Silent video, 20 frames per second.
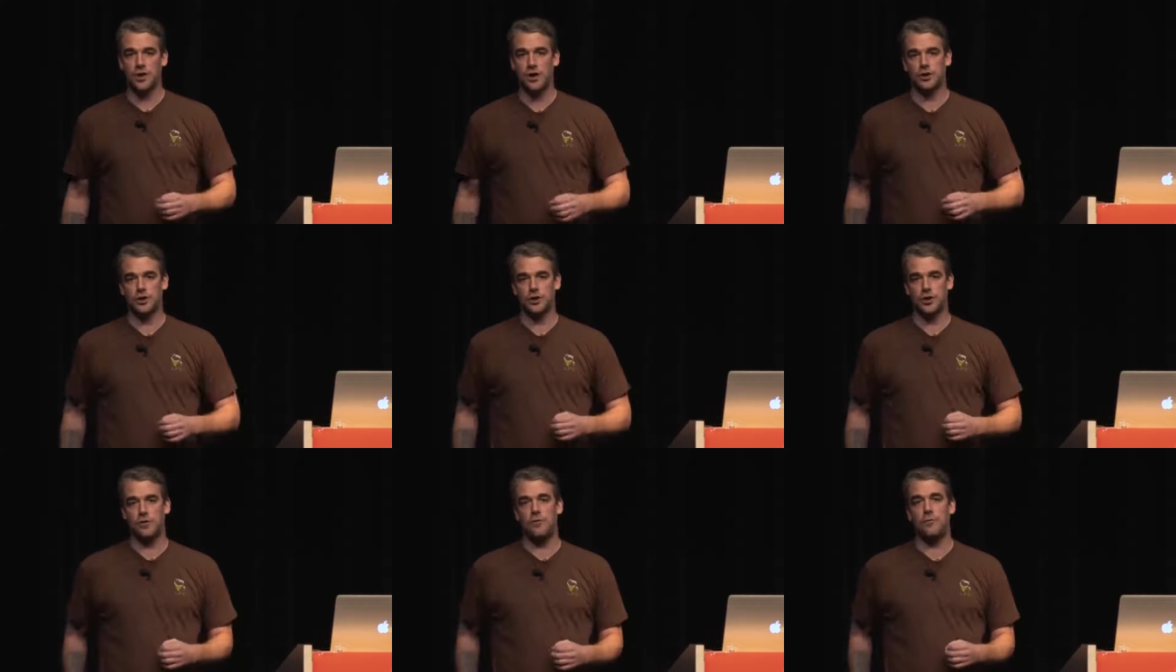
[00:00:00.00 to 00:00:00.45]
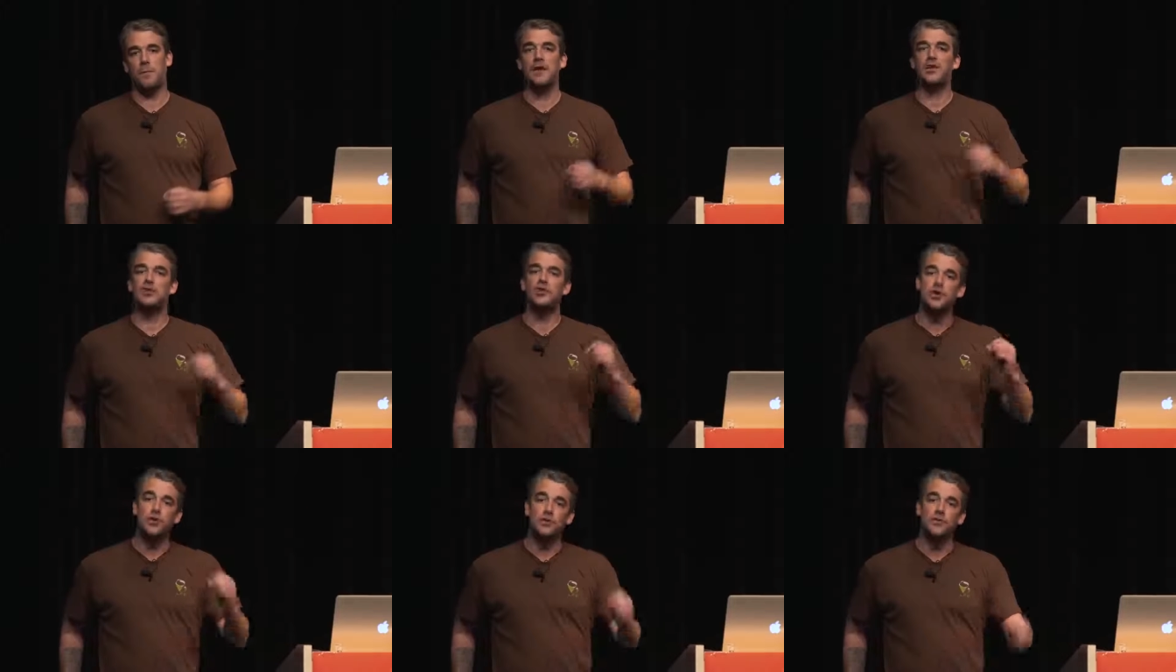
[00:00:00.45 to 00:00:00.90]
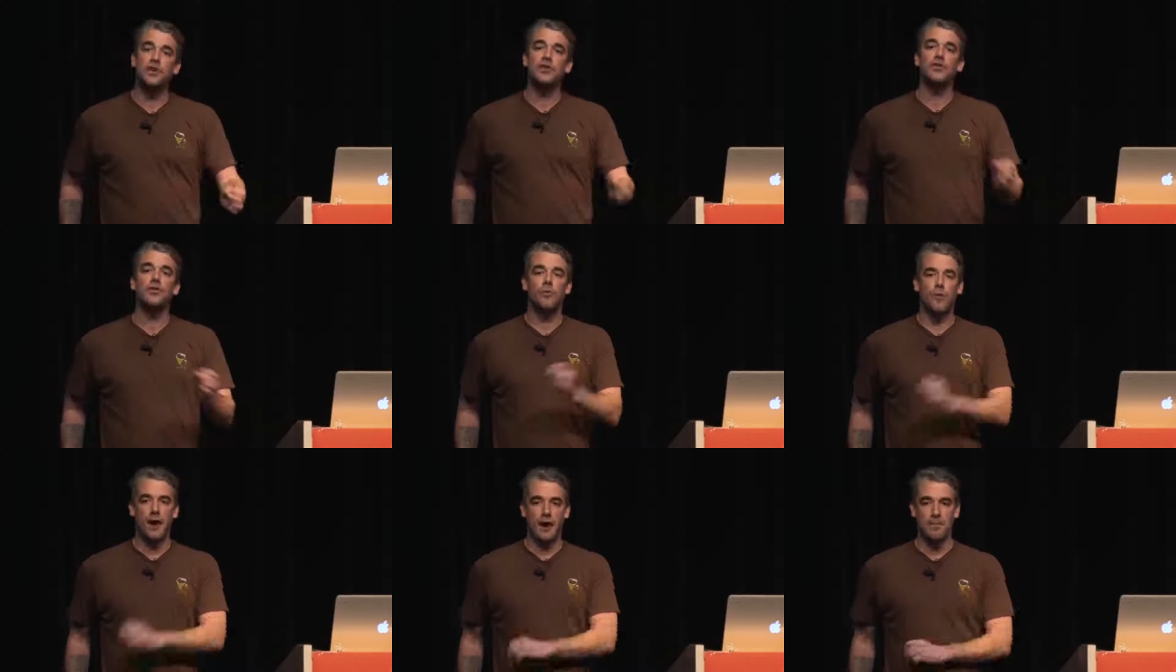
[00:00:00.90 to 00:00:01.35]
reductions by
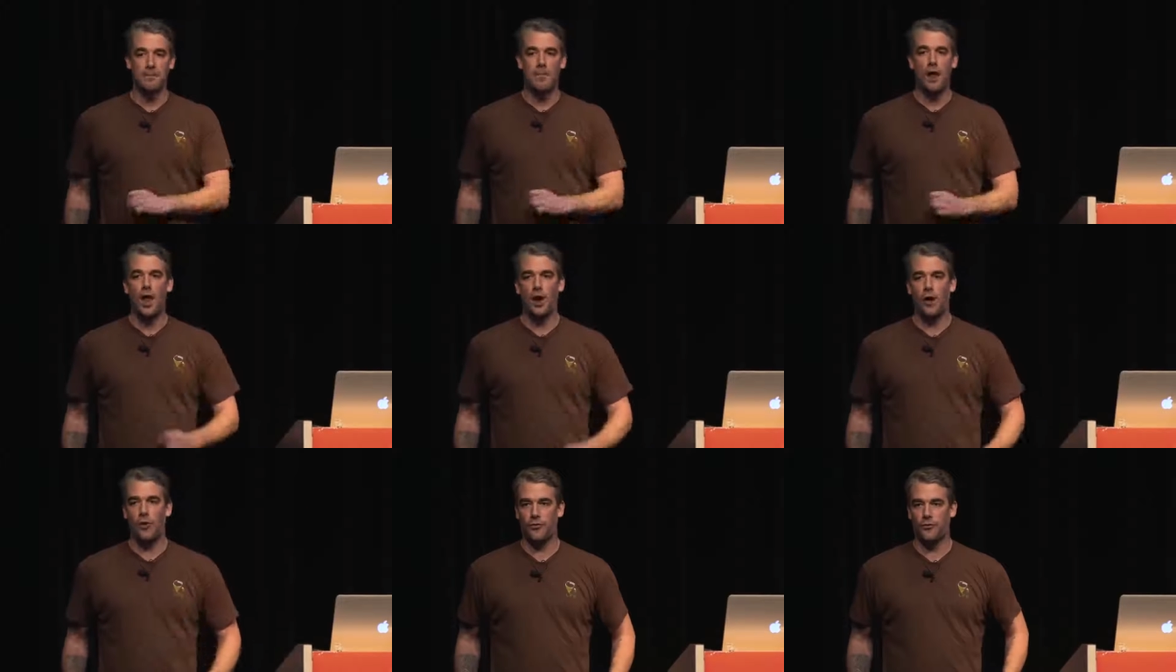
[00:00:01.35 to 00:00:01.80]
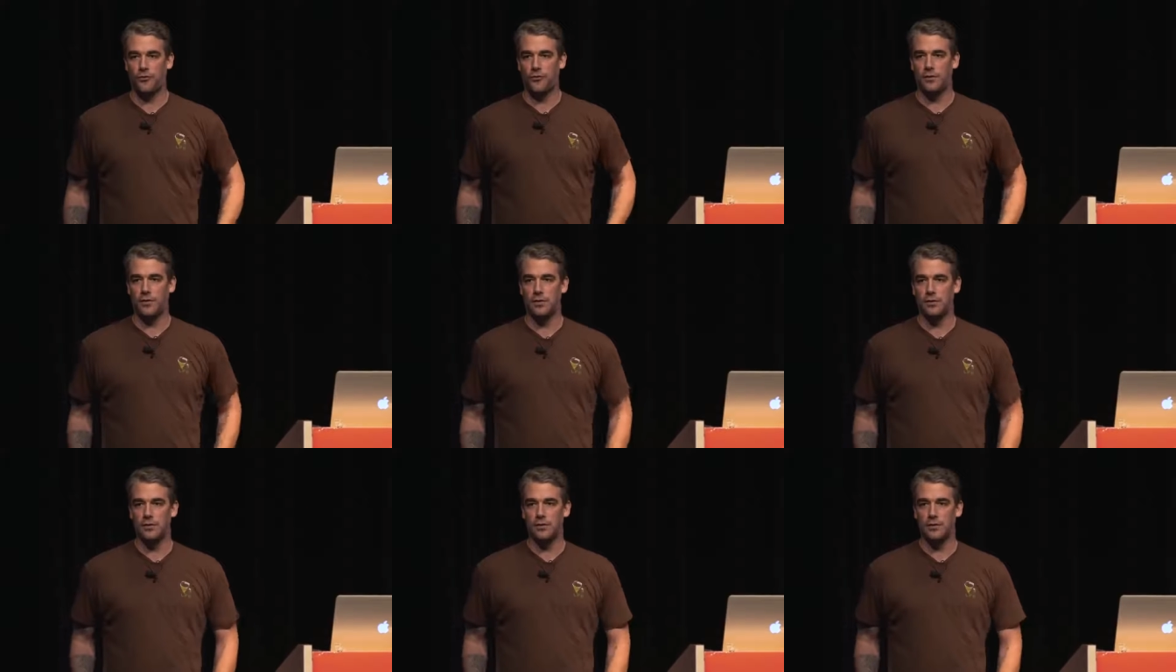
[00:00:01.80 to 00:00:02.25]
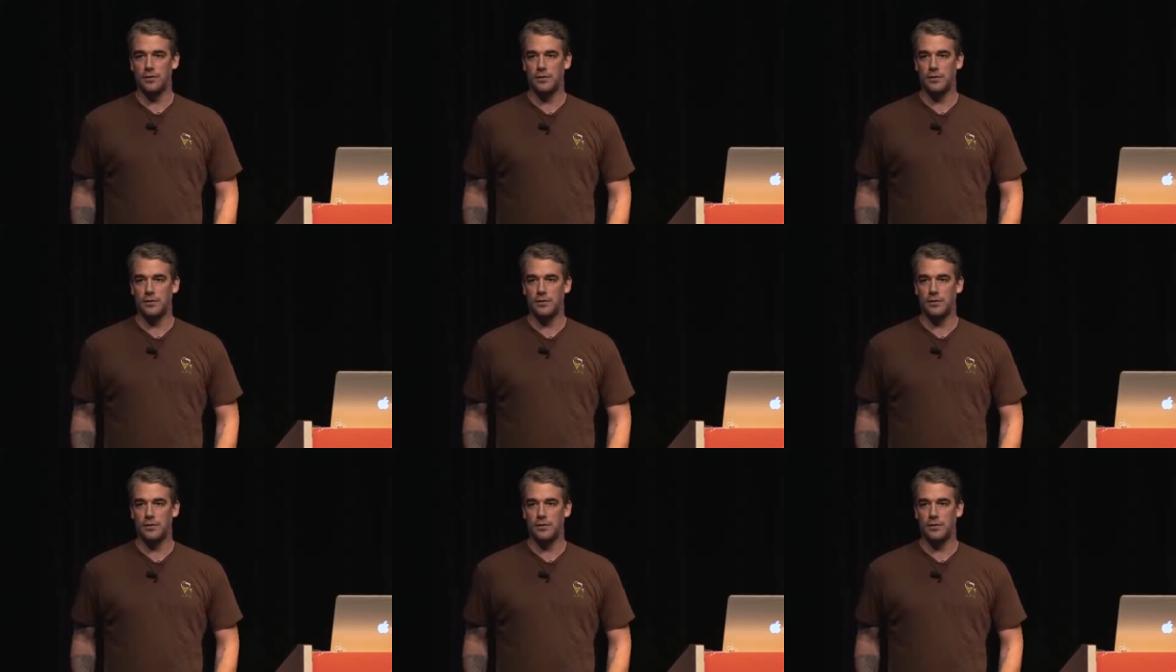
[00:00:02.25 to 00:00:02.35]
choosing the right models.